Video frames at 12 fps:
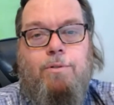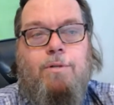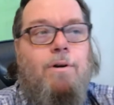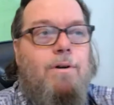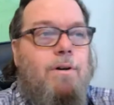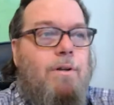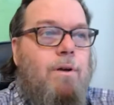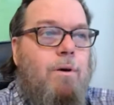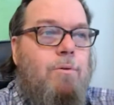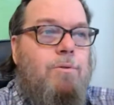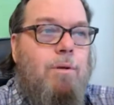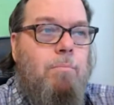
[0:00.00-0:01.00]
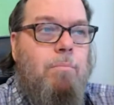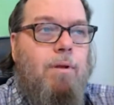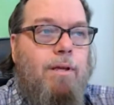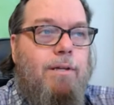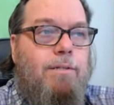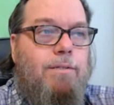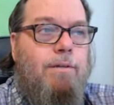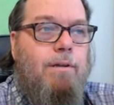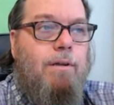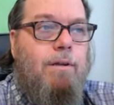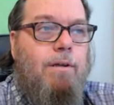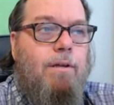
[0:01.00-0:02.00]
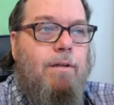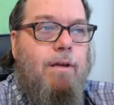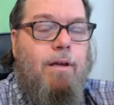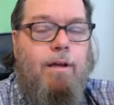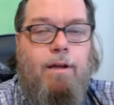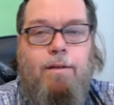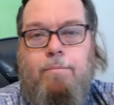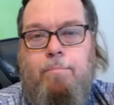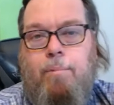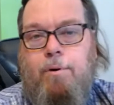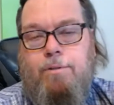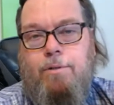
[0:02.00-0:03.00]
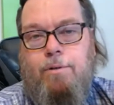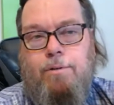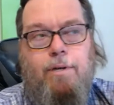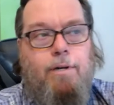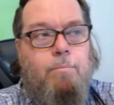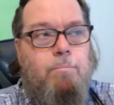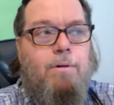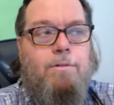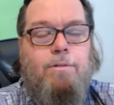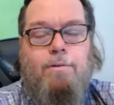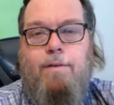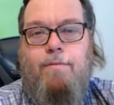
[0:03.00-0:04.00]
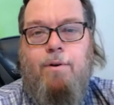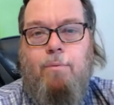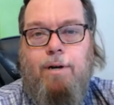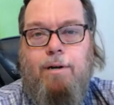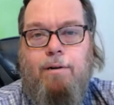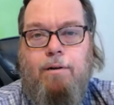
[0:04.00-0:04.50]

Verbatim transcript: It's hard to go someplace and, and birds aren't there. Birds are everywhere.